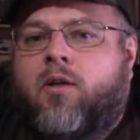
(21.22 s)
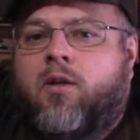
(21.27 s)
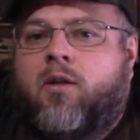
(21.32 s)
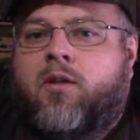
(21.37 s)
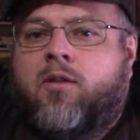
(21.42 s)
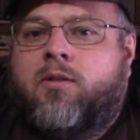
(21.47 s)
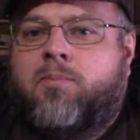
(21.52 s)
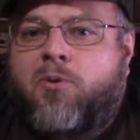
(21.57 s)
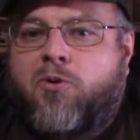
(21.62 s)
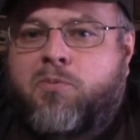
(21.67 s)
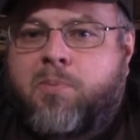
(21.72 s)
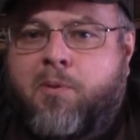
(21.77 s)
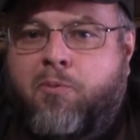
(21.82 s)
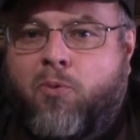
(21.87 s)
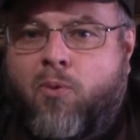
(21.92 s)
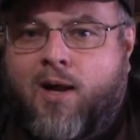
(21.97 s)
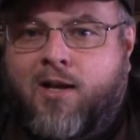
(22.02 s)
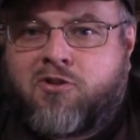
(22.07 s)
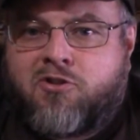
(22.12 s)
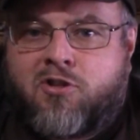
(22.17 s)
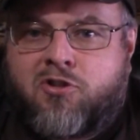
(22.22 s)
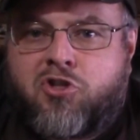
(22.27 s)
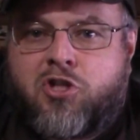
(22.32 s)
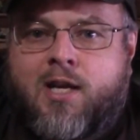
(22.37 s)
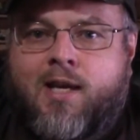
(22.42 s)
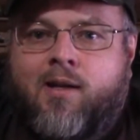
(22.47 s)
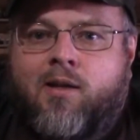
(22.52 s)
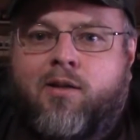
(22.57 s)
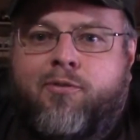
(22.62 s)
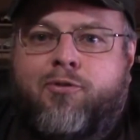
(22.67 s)
to most people watching this
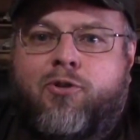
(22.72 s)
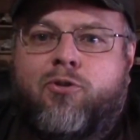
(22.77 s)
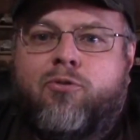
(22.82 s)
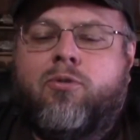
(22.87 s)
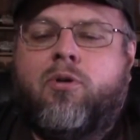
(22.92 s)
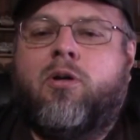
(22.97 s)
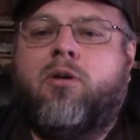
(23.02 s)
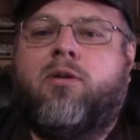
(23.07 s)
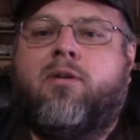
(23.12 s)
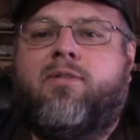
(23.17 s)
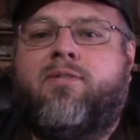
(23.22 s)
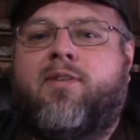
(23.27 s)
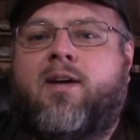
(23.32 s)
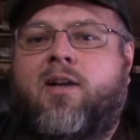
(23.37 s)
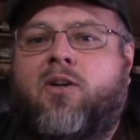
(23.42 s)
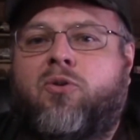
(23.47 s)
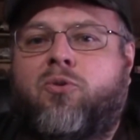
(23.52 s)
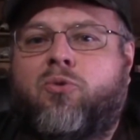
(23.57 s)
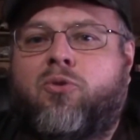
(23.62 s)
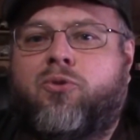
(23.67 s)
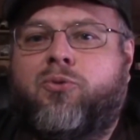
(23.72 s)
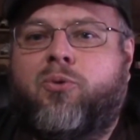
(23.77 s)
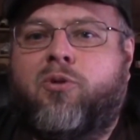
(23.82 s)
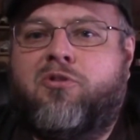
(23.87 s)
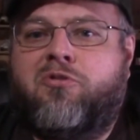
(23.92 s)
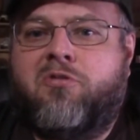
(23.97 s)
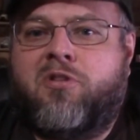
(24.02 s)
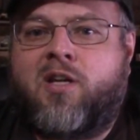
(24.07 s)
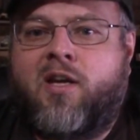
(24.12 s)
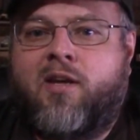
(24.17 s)
channel. If you follow World War
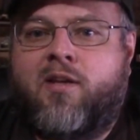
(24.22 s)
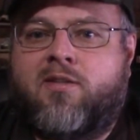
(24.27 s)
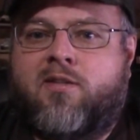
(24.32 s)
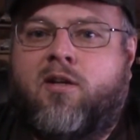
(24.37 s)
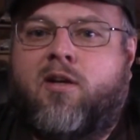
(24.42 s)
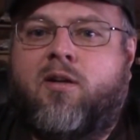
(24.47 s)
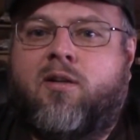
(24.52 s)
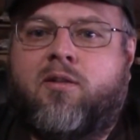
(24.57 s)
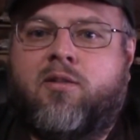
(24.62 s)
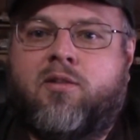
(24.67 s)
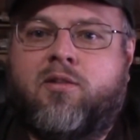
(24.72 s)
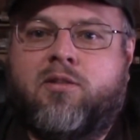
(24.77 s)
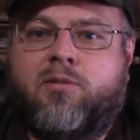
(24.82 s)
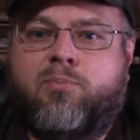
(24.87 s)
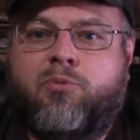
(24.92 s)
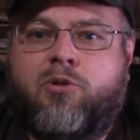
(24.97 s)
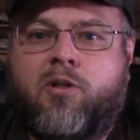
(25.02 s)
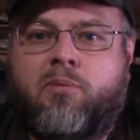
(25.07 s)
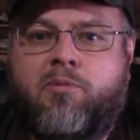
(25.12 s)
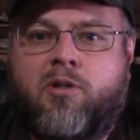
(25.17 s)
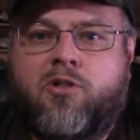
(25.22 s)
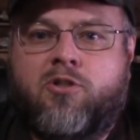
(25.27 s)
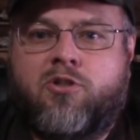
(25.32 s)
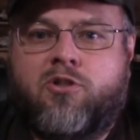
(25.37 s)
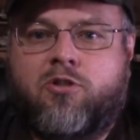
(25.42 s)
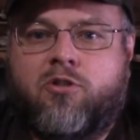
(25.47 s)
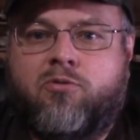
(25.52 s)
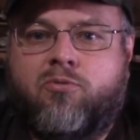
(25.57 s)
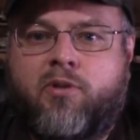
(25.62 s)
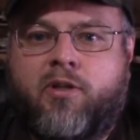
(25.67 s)
II tanks at all, he's pretty
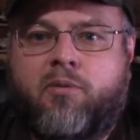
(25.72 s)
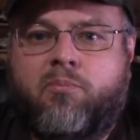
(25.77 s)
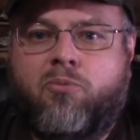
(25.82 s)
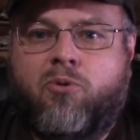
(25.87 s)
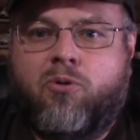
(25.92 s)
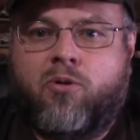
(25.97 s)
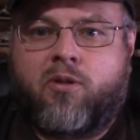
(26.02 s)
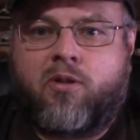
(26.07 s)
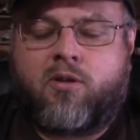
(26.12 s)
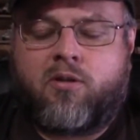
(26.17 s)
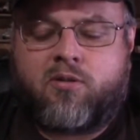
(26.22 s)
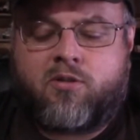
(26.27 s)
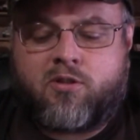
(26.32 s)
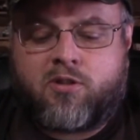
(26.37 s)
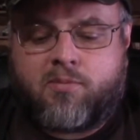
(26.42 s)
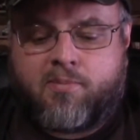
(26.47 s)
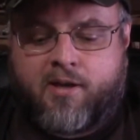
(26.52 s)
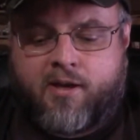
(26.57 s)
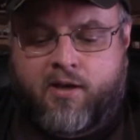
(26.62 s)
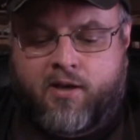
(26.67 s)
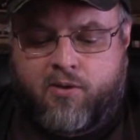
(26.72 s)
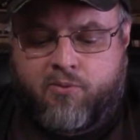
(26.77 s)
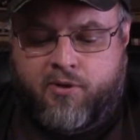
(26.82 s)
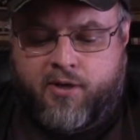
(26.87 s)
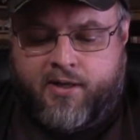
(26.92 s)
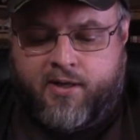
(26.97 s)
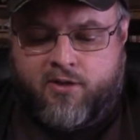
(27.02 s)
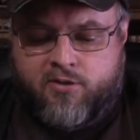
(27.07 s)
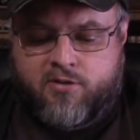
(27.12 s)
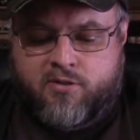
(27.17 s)
much written more than just about anyone
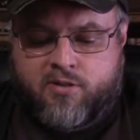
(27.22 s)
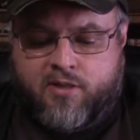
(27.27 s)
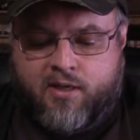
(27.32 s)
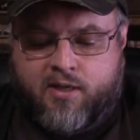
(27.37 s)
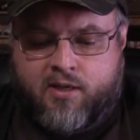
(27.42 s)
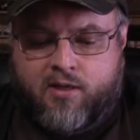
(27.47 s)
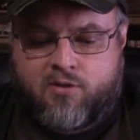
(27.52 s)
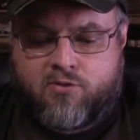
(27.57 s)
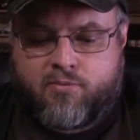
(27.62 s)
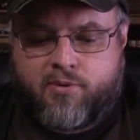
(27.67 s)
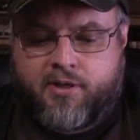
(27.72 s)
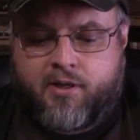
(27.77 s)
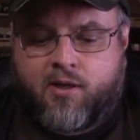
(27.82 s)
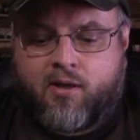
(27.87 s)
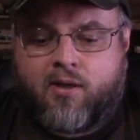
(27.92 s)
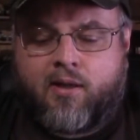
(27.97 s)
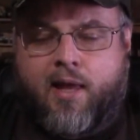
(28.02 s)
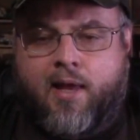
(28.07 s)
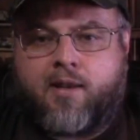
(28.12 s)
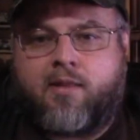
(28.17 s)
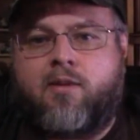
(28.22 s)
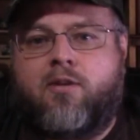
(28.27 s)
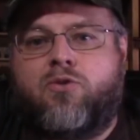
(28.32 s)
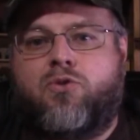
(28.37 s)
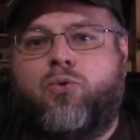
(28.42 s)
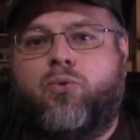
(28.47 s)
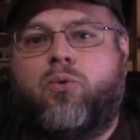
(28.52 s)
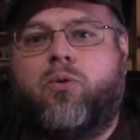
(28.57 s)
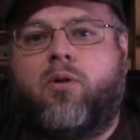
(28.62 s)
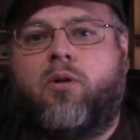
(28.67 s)
else, and he's written a lot of these
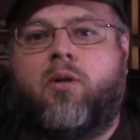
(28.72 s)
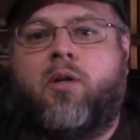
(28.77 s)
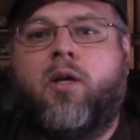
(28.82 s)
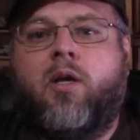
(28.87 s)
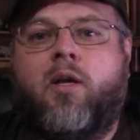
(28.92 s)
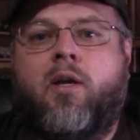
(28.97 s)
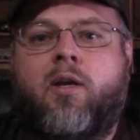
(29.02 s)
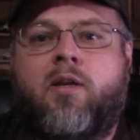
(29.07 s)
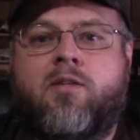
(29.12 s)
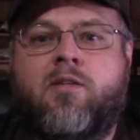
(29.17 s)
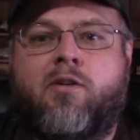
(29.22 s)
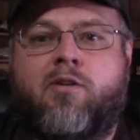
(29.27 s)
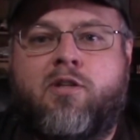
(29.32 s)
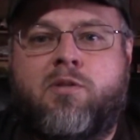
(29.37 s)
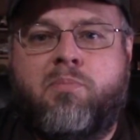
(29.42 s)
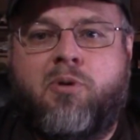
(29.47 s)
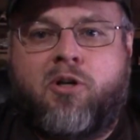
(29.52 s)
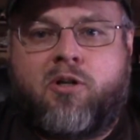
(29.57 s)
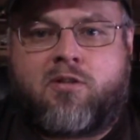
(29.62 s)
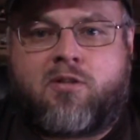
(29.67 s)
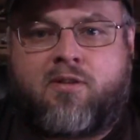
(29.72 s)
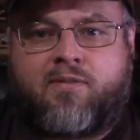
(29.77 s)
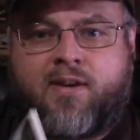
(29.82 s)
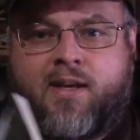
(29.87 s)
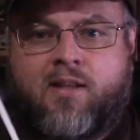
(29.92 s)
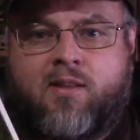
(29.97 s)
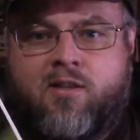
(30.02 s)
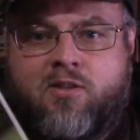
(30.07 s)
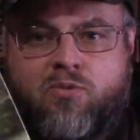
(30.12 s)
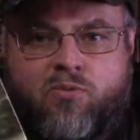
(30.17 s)
duel series books. In
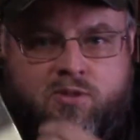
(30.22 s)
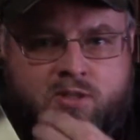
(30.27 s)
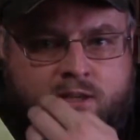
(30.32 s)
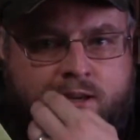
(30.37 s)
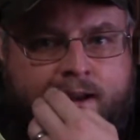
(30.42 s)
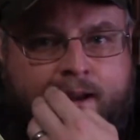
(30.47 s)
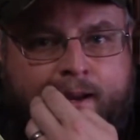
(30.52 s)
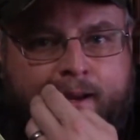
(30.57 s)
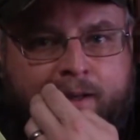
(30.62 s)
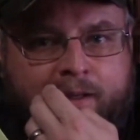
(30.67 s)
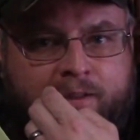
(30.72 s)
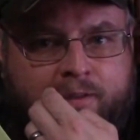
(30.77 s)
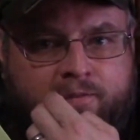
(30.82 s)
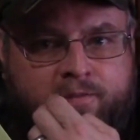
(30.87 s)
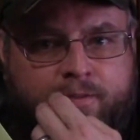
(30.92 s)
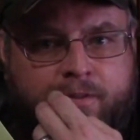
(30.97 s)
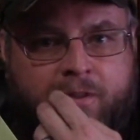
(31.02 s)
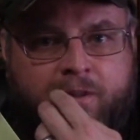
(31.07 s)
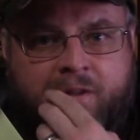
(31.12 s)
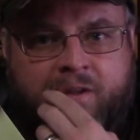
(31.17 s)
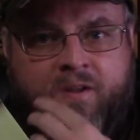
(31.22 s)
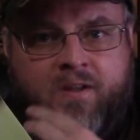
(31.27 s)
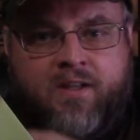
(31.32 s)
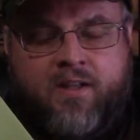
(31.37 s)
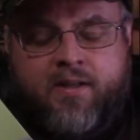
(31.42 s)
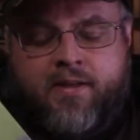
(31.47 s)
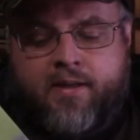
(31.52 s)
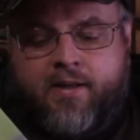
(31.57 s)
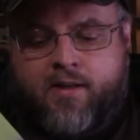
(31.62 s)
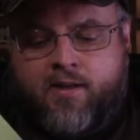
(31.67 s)
fact, this one's kind of
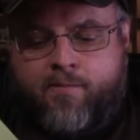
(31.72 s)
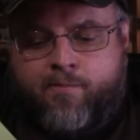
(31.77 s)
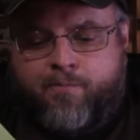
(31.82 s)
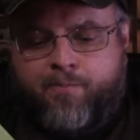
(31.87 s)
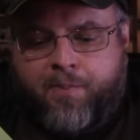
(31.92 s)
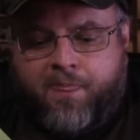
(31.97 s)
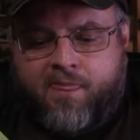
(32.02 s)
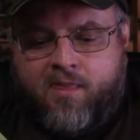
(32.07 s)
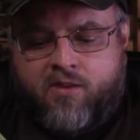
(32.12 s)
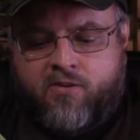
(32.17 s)
I won't